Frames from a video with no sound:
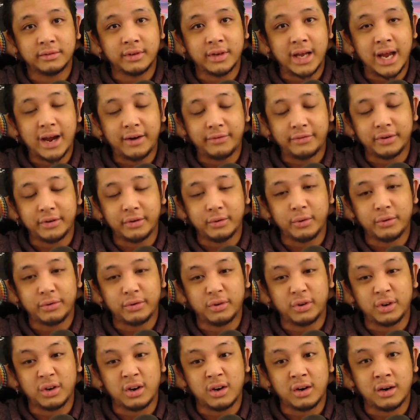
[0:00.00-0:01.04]
Half of the North
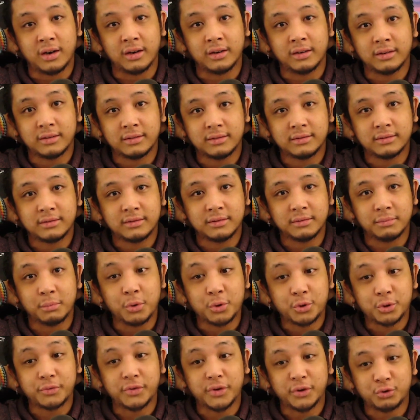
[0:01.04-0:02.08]
are gone.
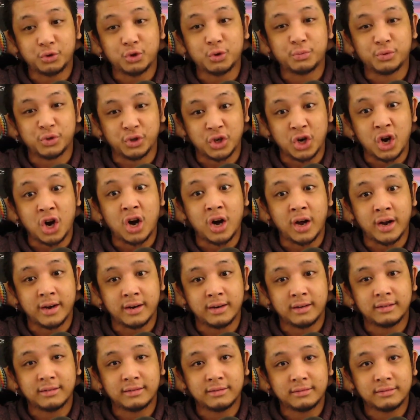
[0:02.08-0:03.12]
Most of our troops are
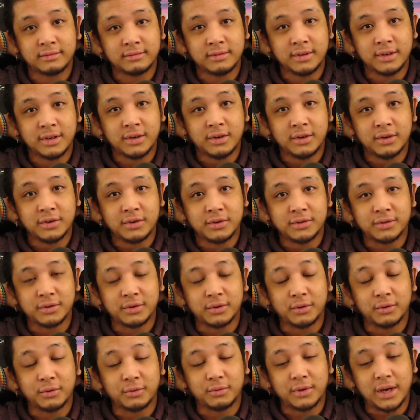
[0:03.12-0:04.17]
gone.
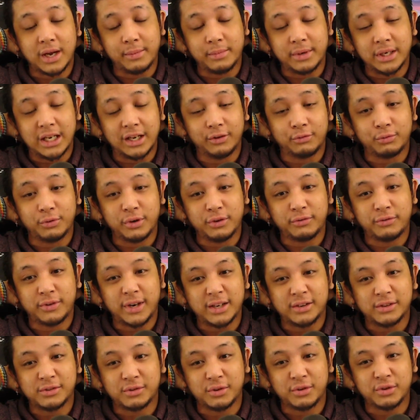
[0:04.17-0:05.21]
So, I mean, if we
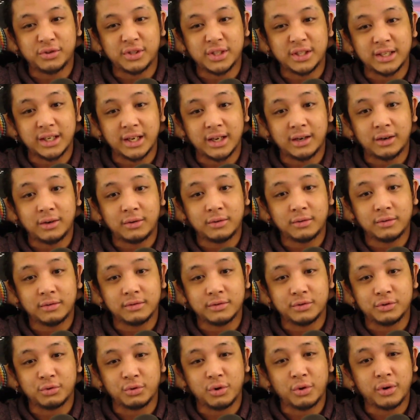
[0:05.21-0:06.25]
fight Cersei now,
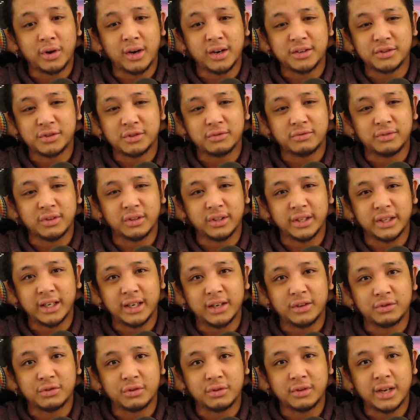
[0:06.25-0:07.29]
Drogon is severely
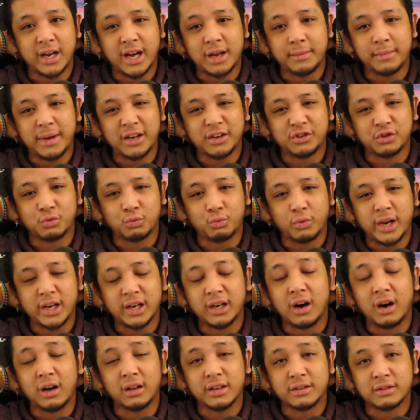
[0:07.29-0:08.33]
injured. I imagine
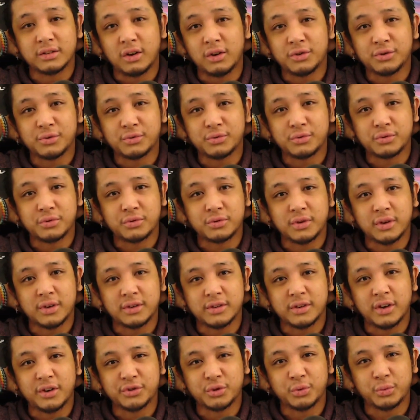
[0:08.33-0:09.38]
Rhaegal
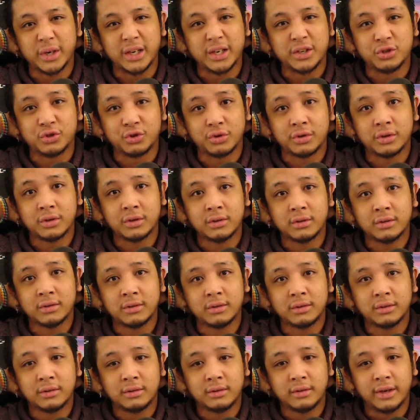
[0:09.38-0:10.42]
is also injured.
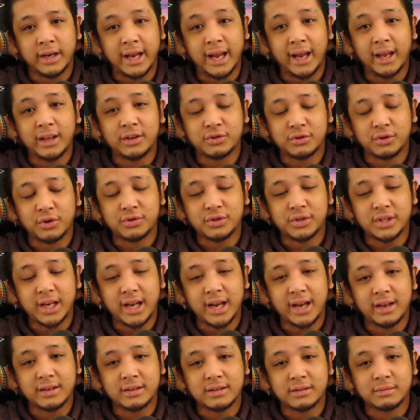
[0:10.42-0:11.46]
And Cersei
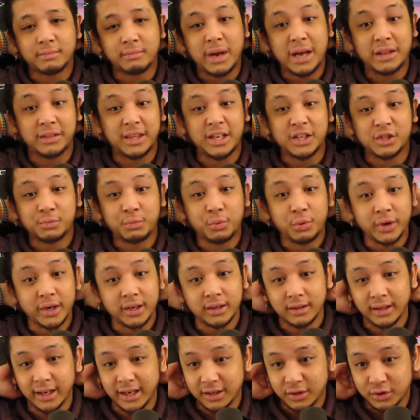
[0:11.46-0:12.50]
has, at this
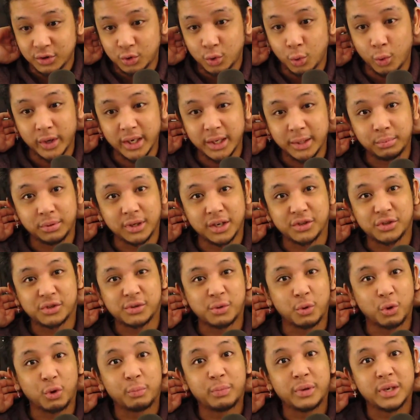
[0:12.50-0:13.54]
point, like 20 plus
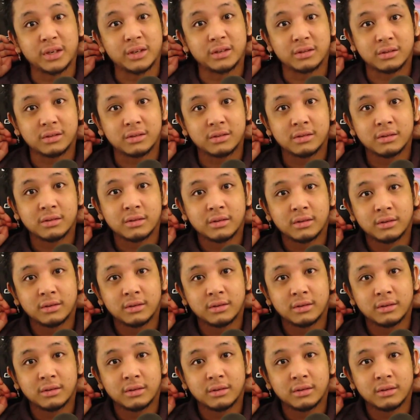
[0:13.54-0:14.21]
scorpions.